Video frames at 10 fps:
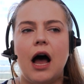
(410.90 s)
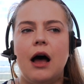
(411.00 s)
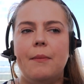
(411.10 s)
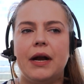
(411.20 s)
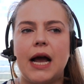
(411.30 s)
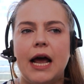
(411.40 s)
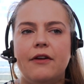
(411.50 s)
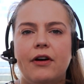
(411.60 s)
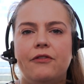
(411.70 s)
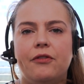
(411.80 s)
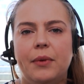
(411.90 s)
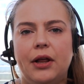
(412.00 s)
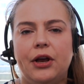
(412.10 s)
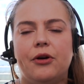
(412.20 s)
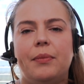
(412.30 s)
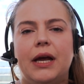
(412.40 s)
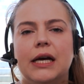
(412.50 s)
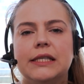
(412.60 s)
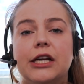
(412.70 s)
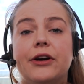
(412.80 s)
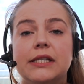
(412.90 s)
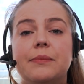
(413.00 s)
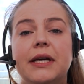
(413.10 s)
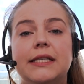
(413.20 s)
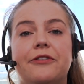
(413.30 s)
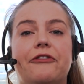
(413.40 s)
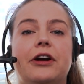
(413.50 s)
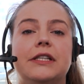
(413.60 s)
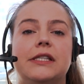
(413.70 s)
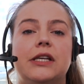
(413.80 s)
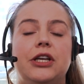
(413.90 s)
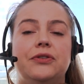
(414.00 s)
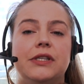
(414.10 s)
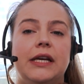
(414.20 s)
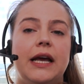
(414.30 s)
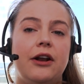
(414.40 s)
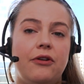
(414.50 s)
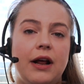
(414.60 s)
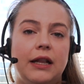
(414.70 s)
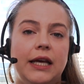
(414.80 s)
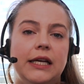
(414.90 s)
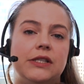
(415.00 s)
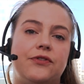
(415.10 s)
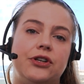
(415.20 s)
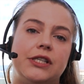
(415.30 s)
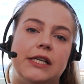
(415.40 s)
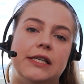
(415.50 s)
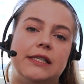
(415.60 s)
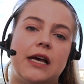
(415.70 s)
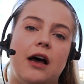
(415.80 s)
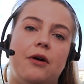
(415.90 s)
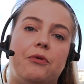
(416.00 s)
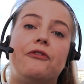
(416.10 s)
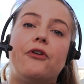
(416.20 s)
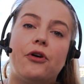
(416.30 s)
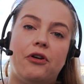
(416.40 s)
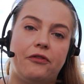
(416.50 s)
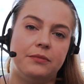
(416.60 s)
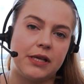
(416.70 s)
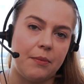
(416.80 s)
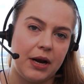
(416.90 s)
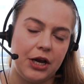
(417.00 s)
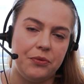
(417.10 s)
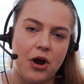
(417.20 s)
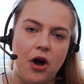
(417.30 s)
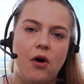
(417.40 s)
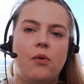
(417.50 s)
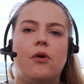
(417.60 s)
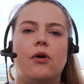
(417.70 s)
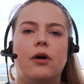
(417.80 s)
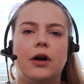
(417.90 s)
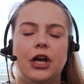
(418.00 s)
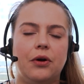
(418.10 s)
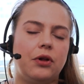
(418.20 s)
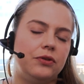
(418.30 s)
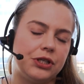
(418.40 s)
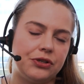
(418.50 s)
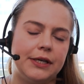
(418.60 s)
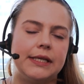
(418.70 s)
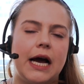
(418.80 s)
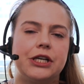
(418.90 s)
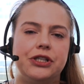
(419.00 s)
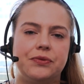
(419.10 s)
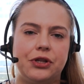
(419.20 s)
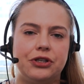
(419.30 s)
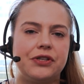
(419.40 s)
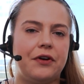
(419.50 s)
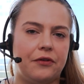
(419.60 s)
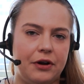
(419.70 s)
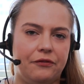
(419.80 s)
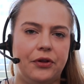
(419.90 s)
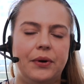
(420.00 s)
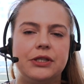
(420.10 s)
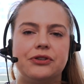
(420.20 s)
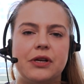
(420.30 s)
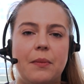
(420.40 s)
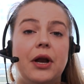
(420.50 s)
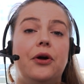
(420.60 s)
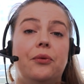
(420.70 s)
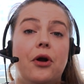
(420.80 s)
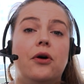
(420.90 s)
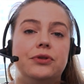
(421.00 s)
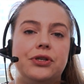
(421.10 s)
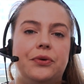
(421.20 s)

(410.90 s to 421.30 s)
and kind of unfamiliar, because there is a big difference using internet leads versus a referral from somebody you know, or closing transactions with your sphere of influence or somebody who knows